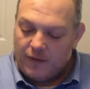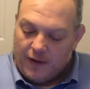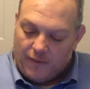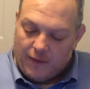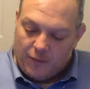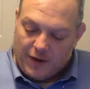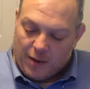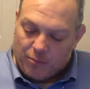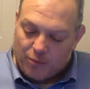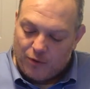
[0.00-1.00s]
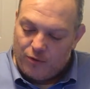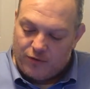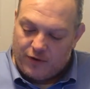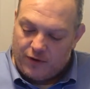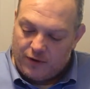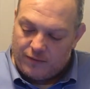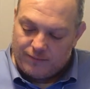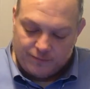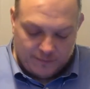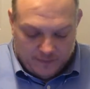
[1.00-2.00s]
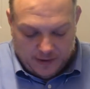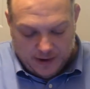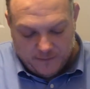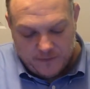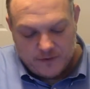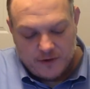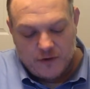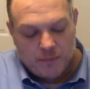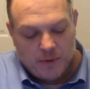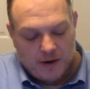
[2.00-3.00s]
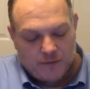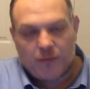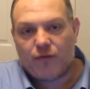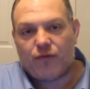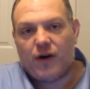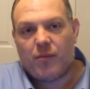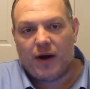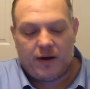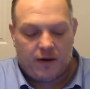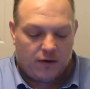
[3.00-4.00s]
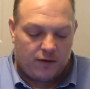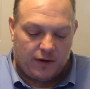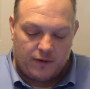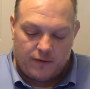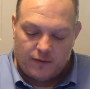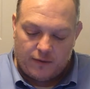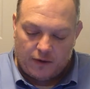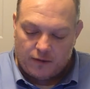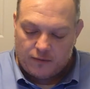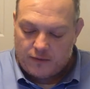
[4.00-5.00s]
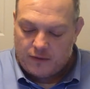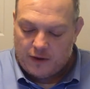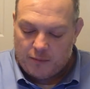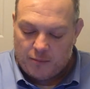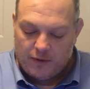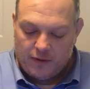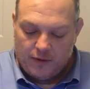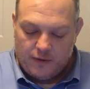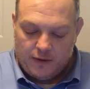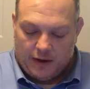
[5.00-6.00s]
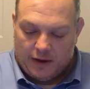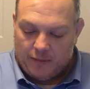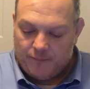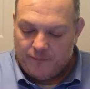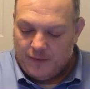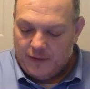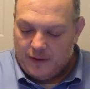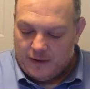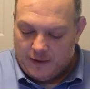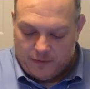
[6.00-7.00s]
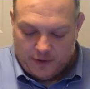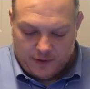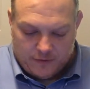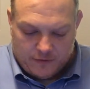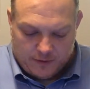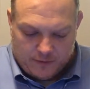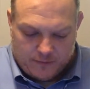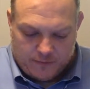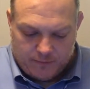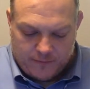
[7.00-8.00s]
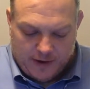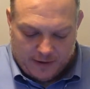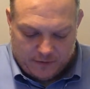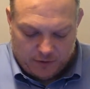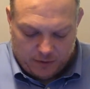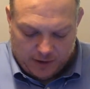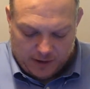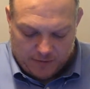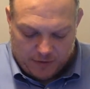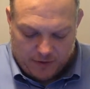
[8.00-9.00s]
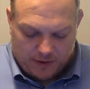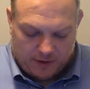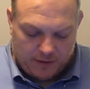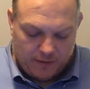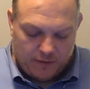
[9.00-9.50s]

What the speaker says: And then we got Bruised here. And this I just bought from a friend of mine here at our club. And I think it's a tattoo kind of a thing.